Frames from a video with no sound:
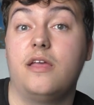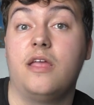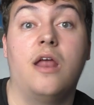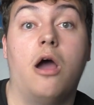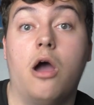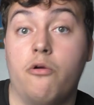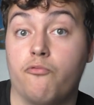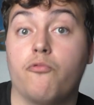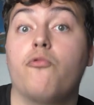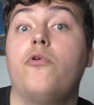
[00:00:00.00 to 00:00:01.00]
you know, a
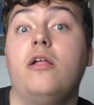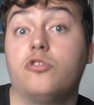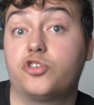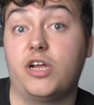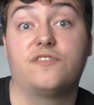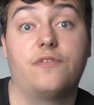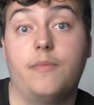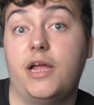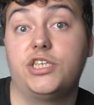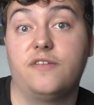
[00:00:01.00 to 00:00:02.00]
real
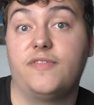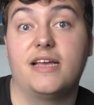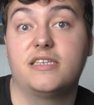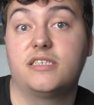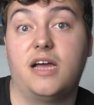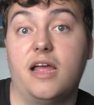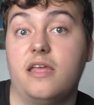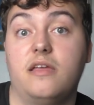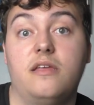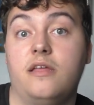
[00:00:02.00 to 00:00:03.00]
transformation of that
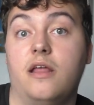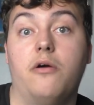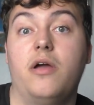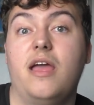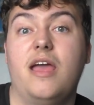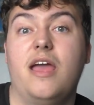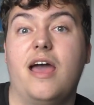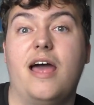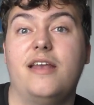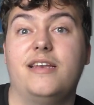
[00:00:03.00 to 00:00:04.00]
site, you know.
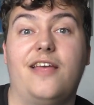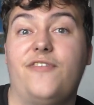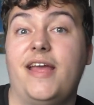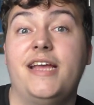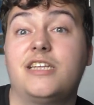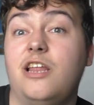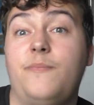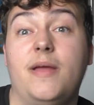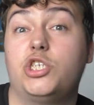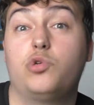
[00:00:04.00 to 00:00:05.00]
And if it is going
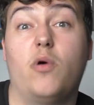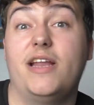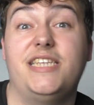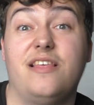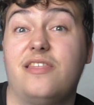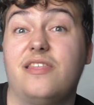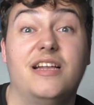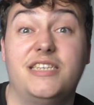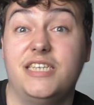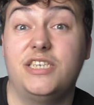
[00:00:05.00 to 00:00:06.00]
to be a
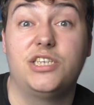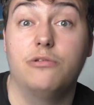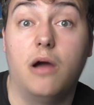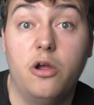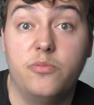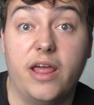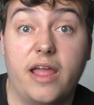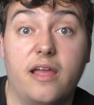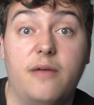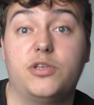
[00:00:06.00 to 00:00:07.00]
2032
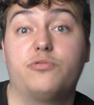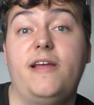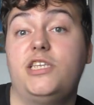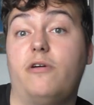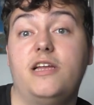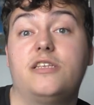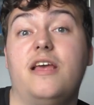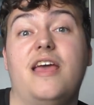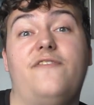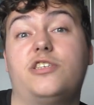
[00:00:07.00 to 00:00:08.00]
opening, between 20,
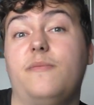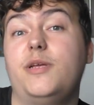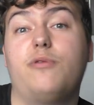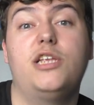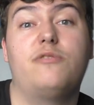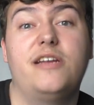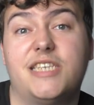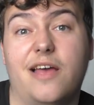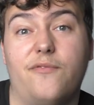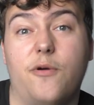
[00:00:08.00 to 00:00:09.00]
if it's going to be
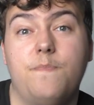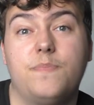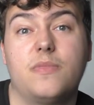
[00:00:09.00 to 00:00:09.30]
2027,